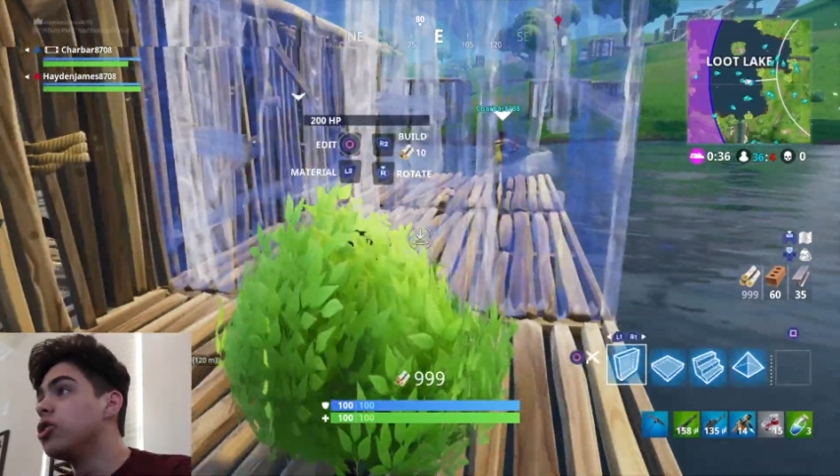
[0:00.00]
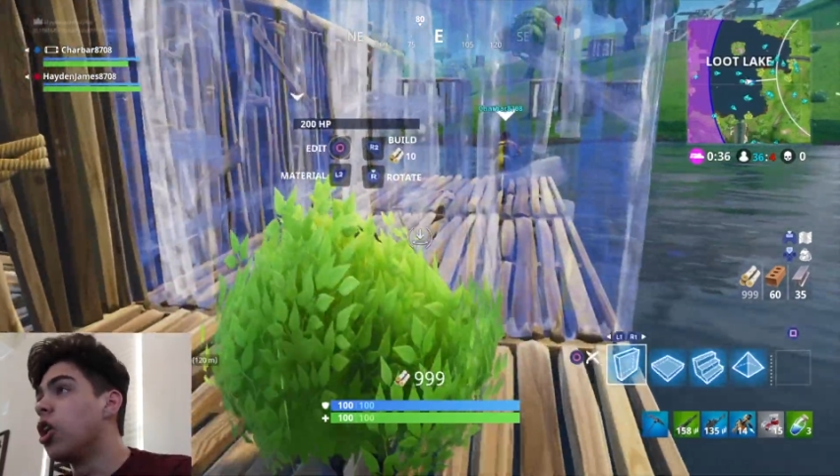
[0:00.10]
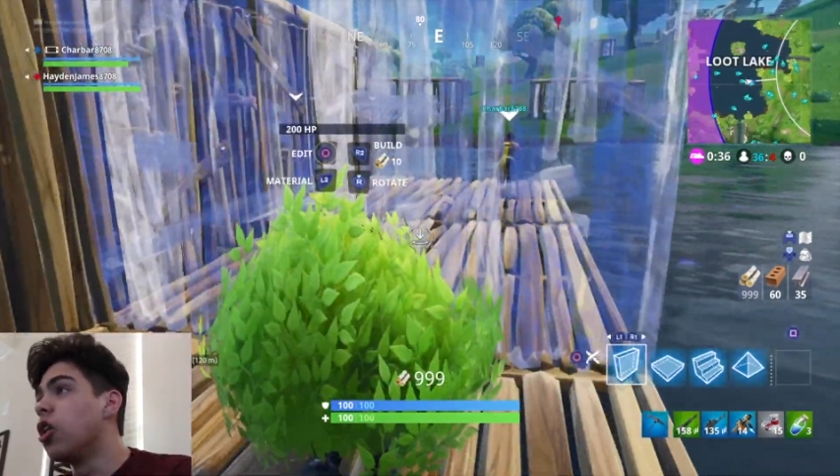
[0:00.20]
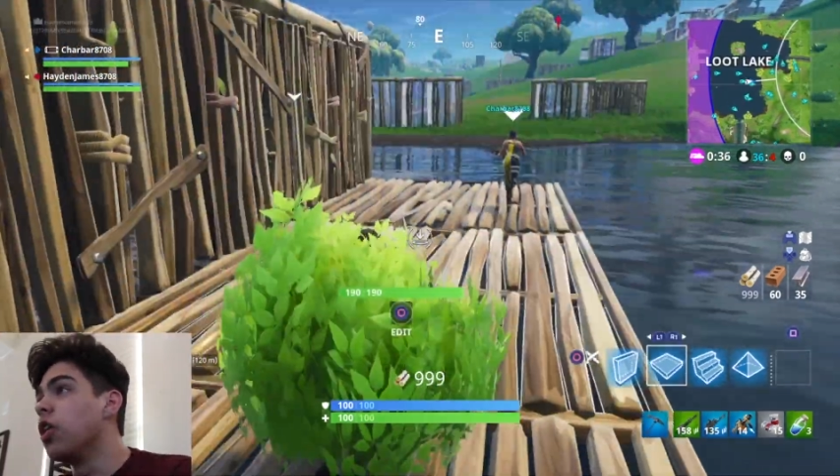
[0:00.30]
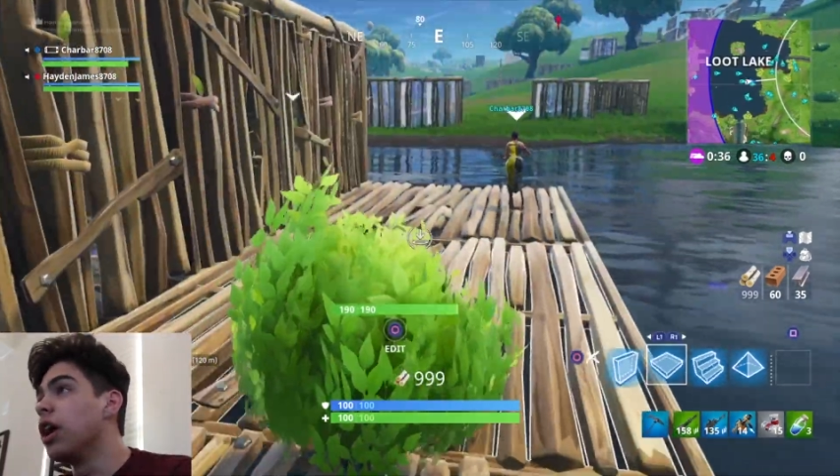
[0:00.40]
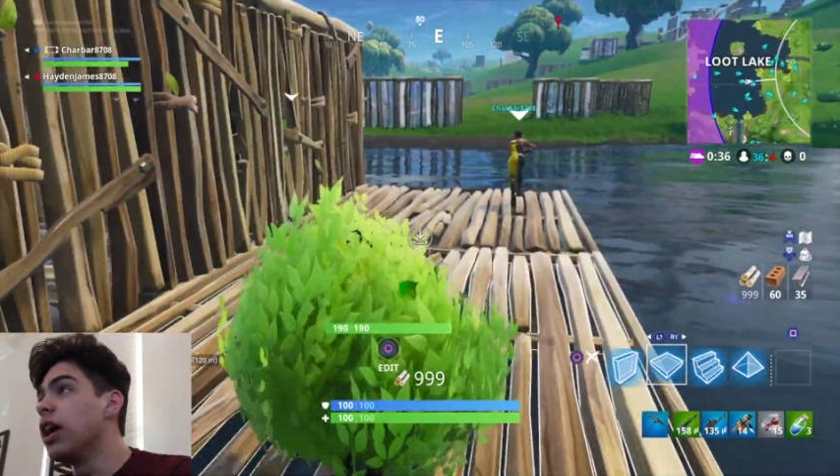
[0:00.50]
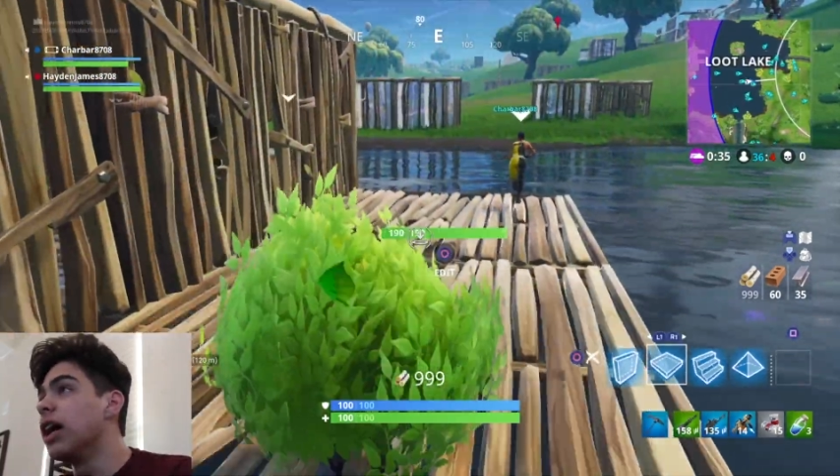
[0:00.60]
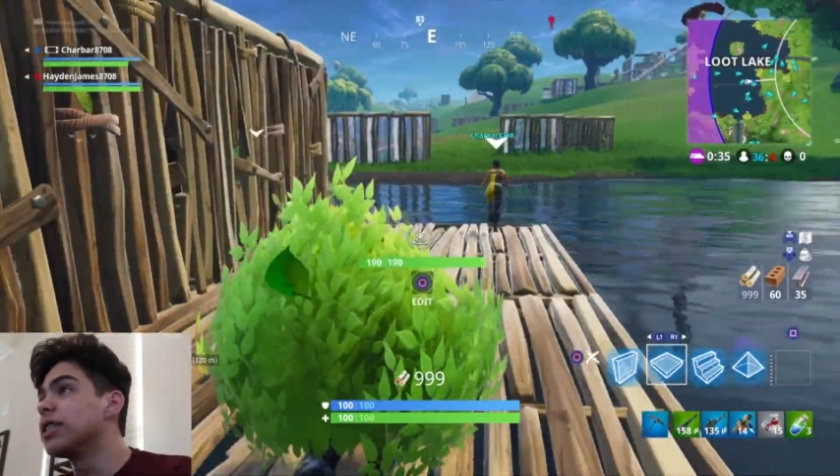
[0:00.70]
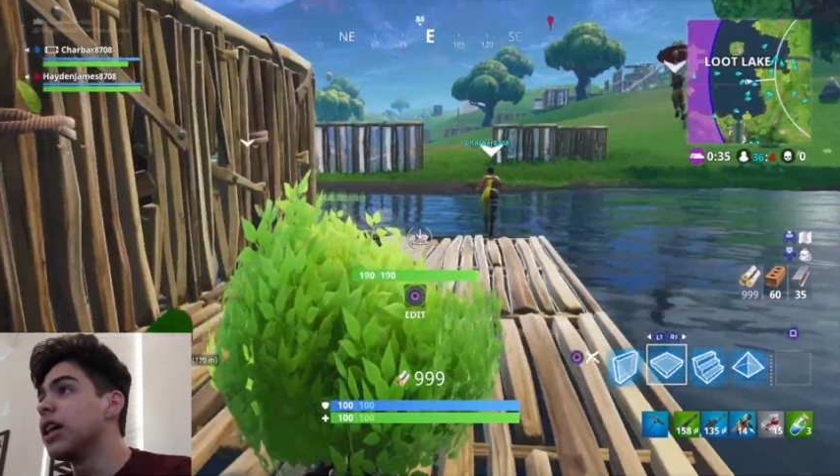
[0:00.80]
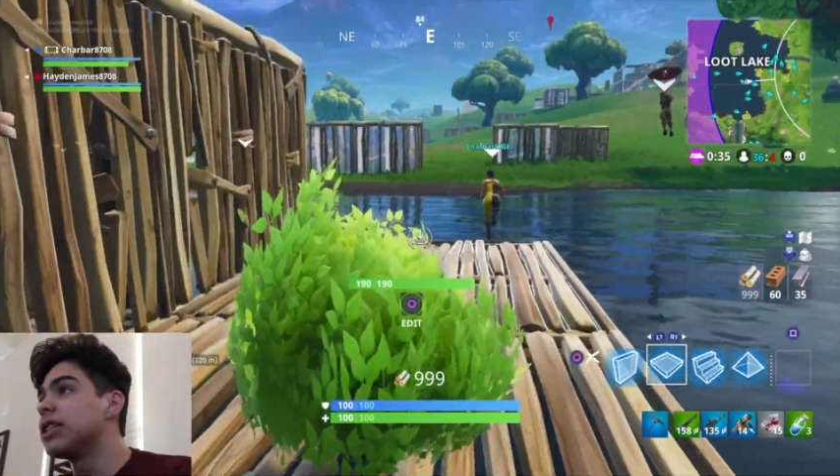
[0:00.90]
Charlie,
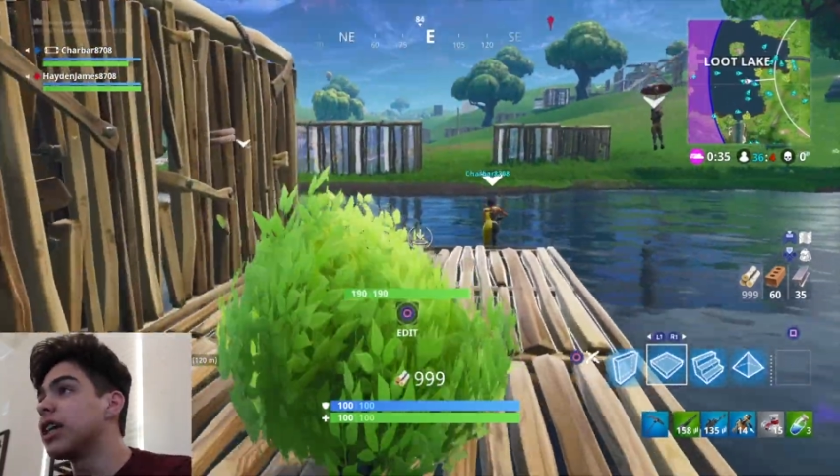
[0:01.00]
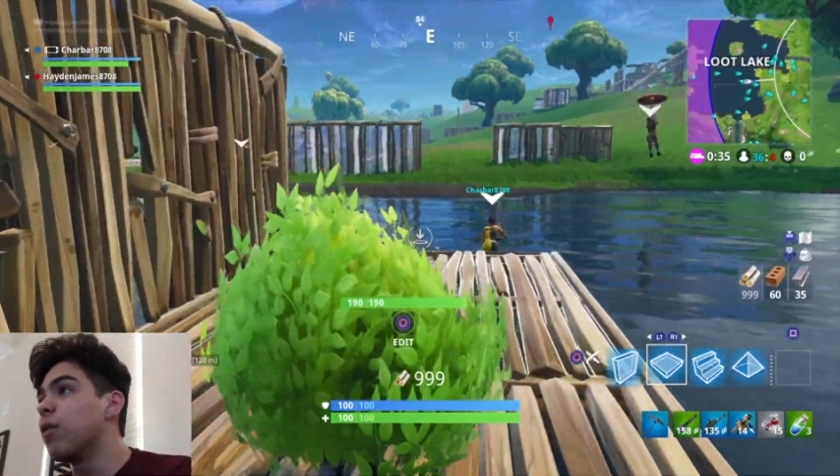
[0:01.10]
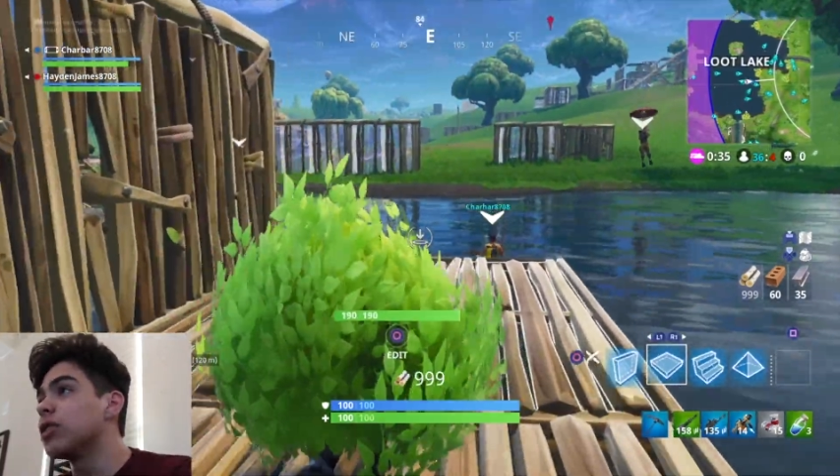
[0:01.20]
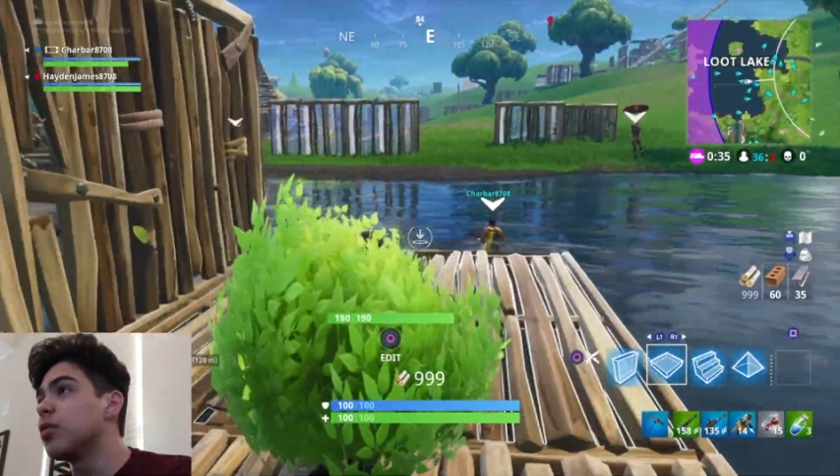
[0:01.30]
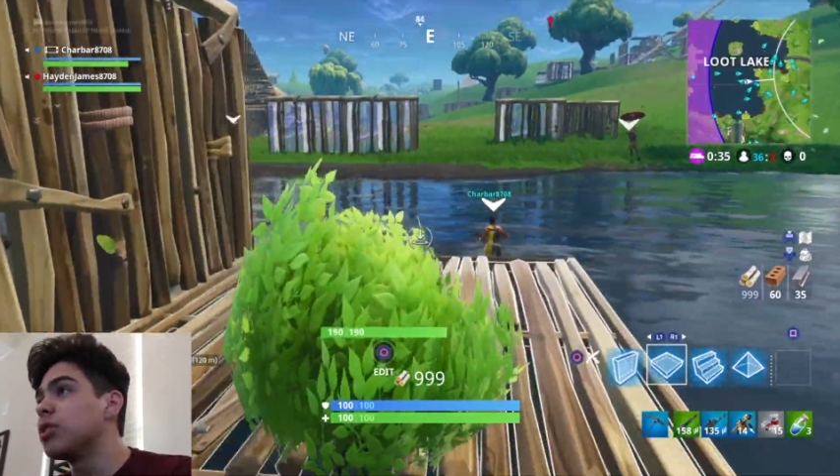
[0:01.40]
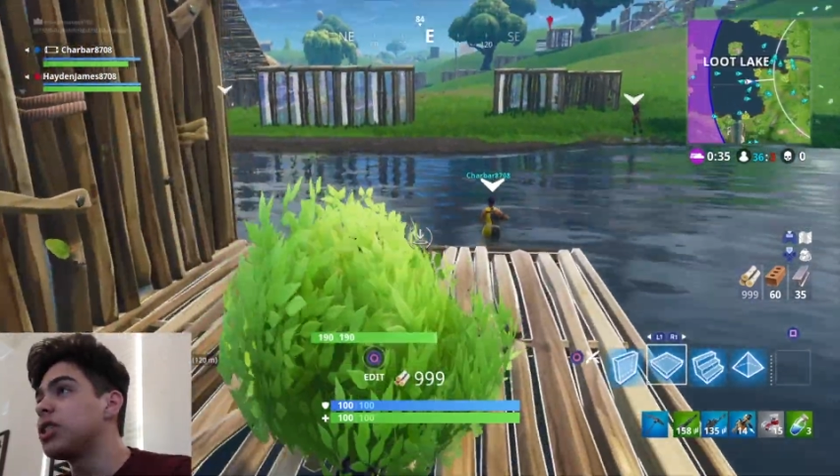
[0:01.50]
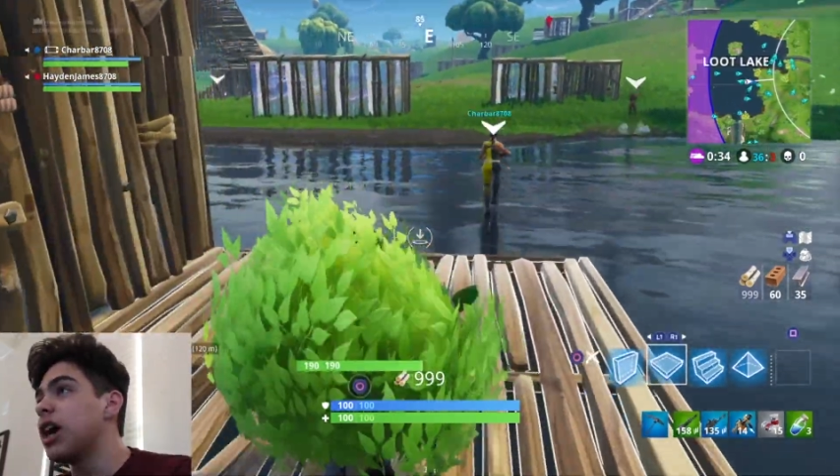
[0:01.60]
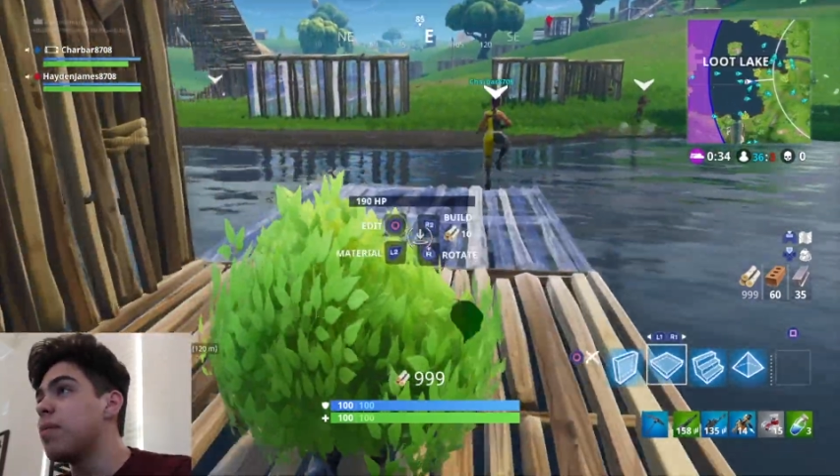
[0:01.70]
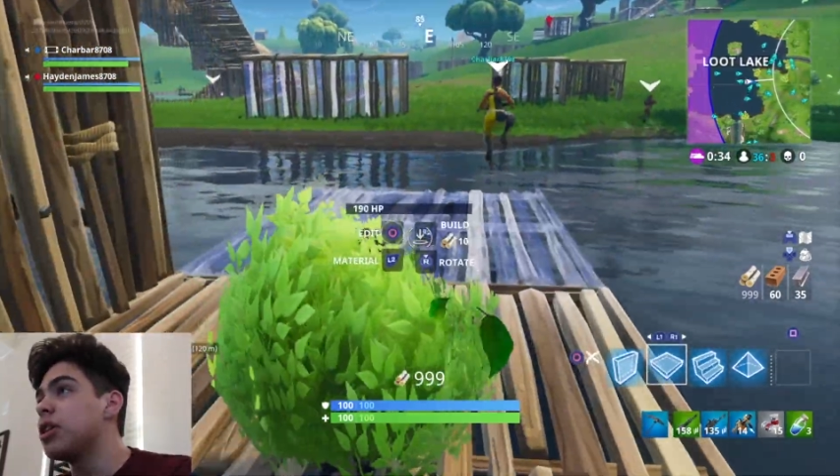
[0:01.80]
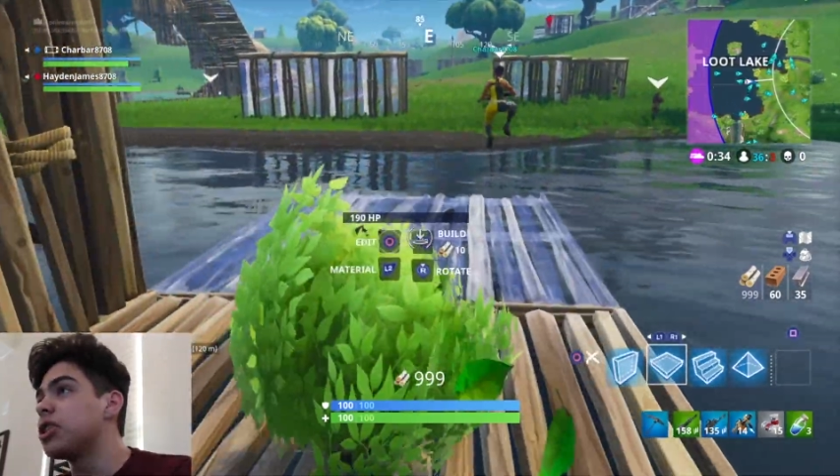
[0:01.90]
it's gonna take away so much
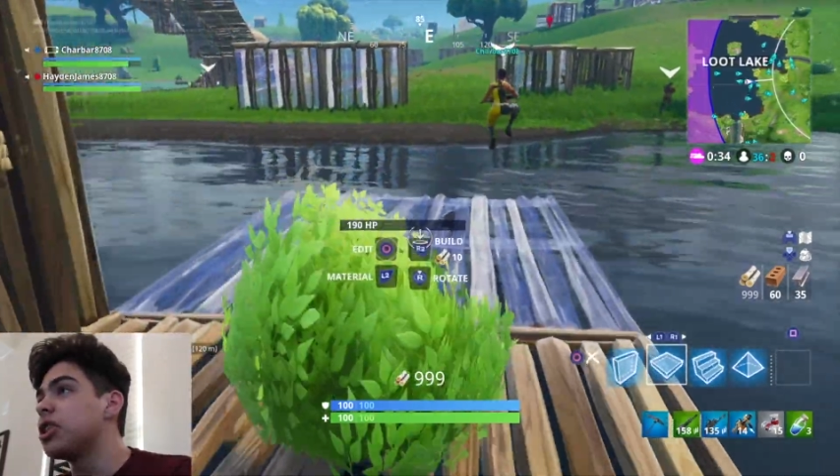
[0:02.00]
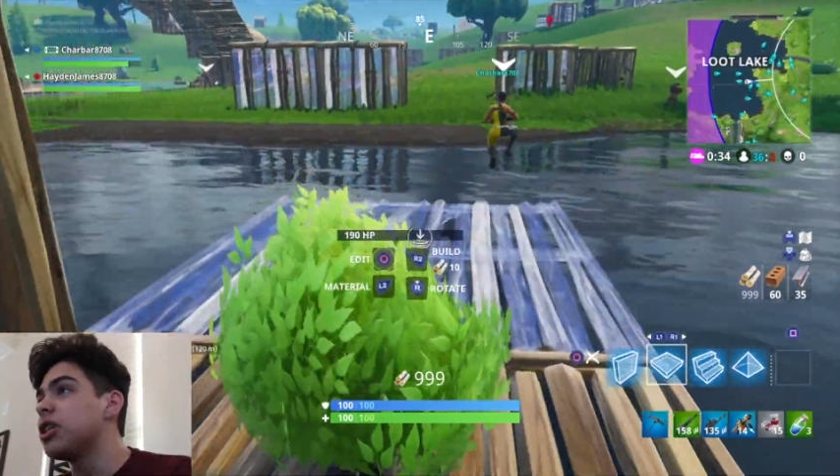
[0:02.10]
damage!